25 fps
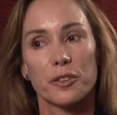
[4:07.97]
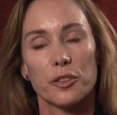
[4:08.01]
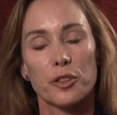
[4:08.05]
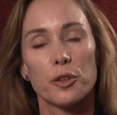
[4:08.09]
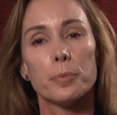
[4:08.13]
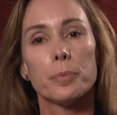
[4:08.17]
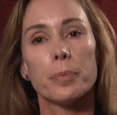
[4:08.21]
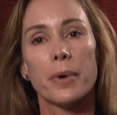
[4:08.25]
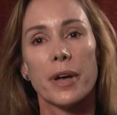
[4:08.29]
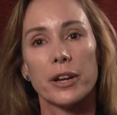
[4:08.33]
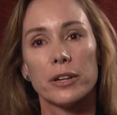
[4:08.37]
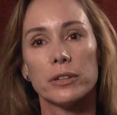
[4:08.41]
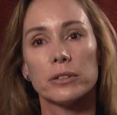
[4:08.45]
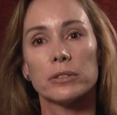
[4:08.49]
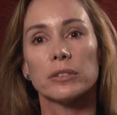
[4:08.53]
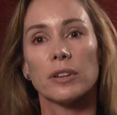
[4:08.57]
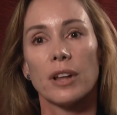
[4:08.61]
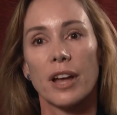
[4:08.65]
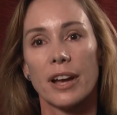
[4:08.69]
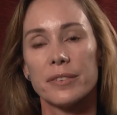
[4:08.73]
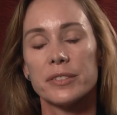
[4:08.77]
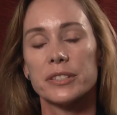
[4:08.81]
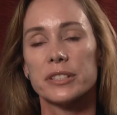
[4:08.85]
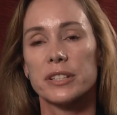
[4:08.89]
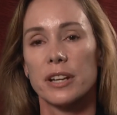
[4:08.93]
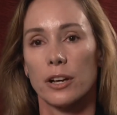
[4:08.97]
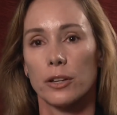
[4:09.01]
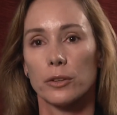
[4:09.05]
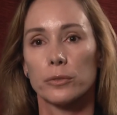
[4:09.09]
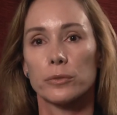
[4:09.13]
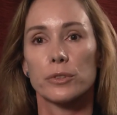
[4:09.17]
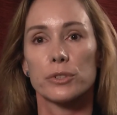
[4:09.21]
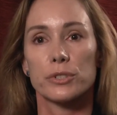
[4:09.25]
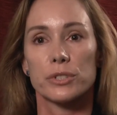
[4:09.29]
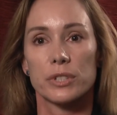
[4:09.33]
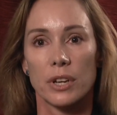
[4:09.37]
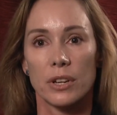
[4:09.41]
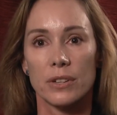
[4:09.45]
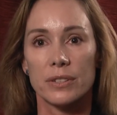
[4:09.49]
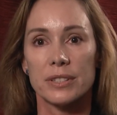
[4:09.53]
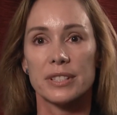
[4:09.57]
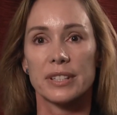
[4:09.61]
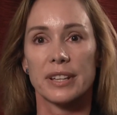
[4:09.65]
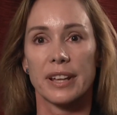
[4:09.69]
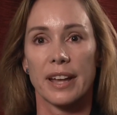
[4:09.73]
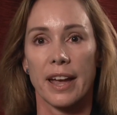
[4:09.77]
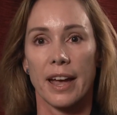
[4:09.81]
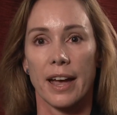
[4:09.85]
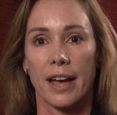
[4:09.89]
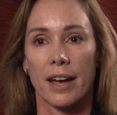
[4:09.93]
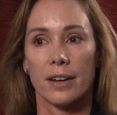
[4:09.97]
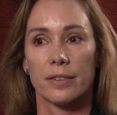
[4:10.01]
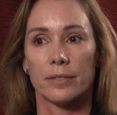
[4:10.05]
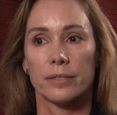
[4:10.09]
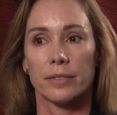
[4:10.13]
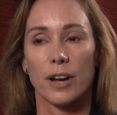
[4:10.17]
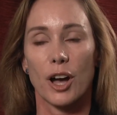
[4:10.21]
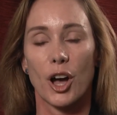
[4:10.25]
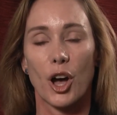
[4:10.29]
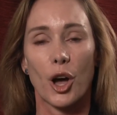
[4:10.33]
the better lifestyle and results they have.